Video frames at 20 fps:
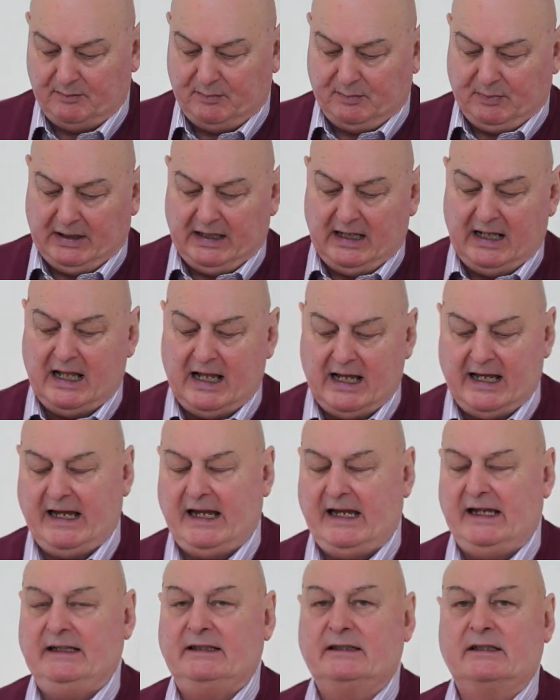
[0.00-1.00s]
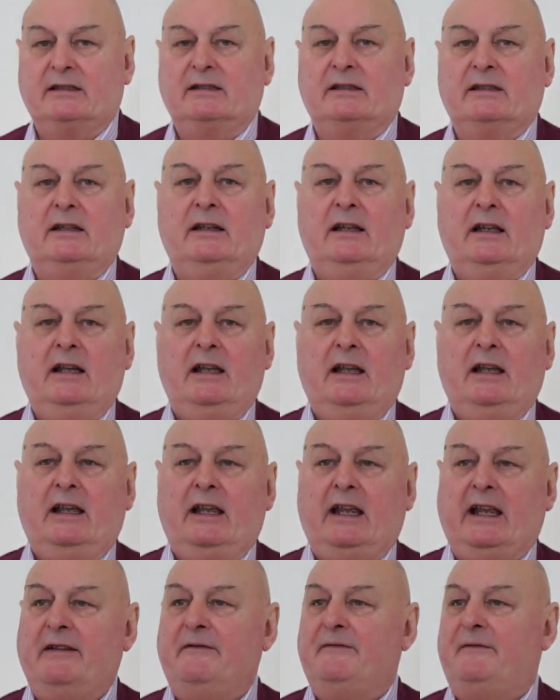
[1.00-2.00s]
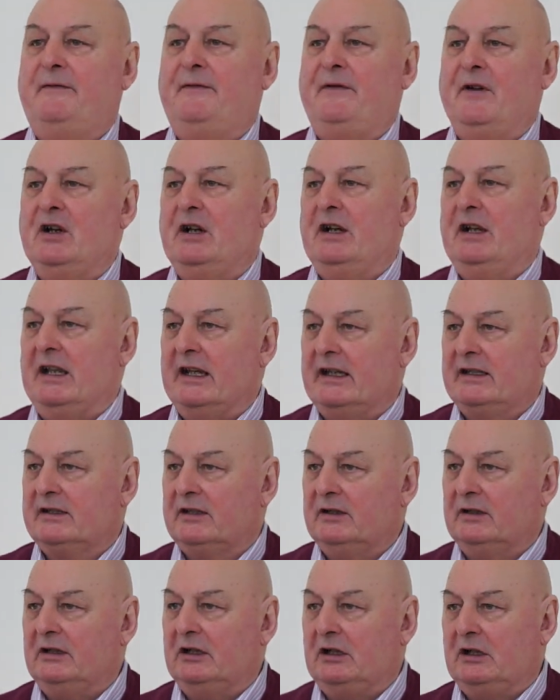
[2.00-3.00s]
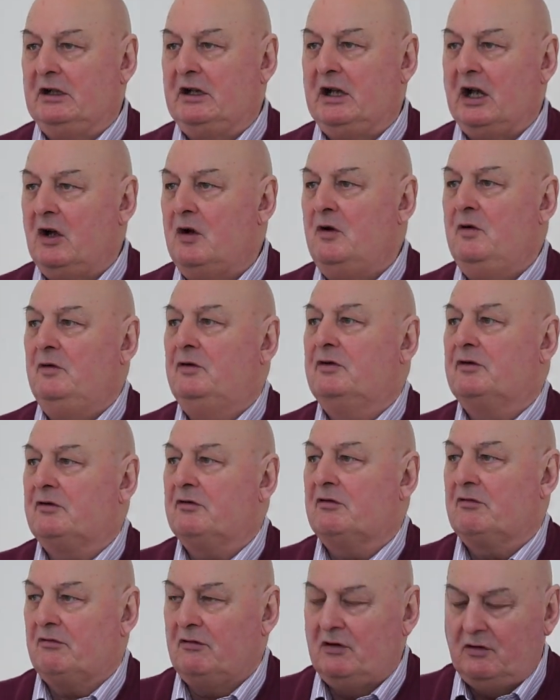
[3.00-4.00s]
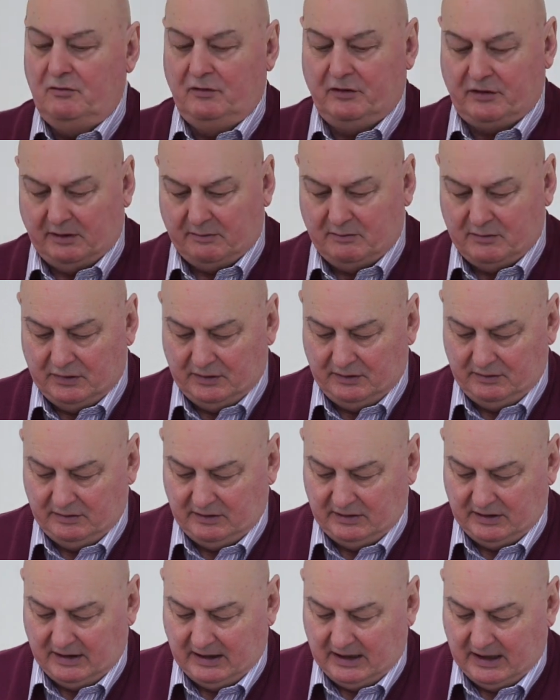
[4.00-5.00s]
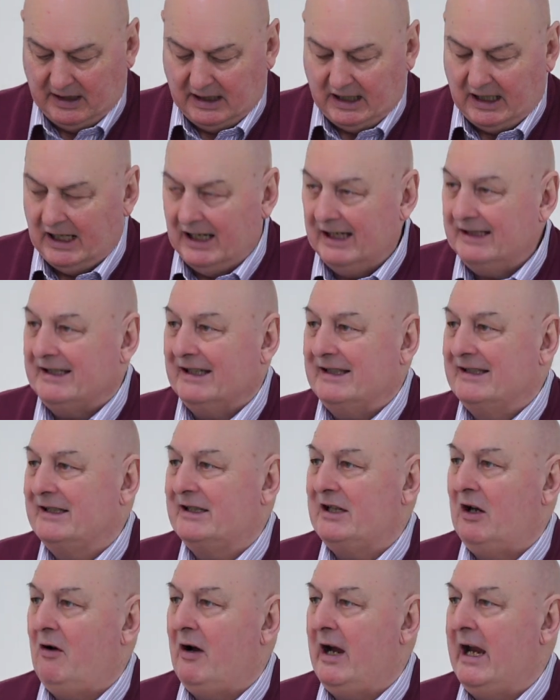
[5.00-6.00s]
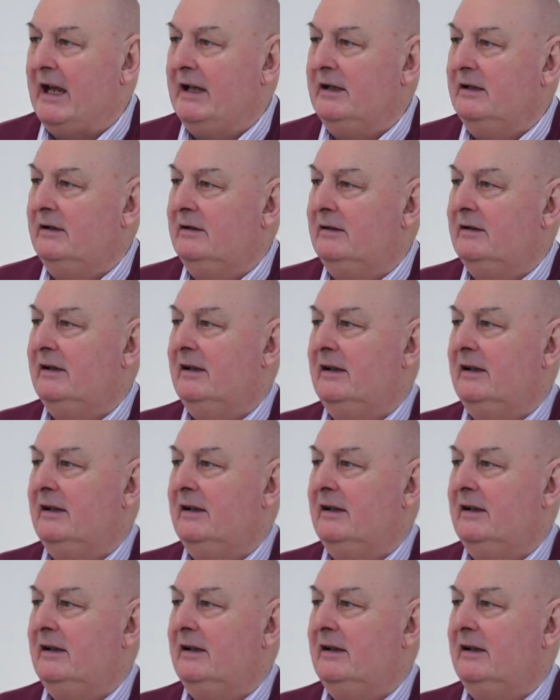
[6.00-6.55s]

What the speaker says: a blaze in furnace and goes through them as a sign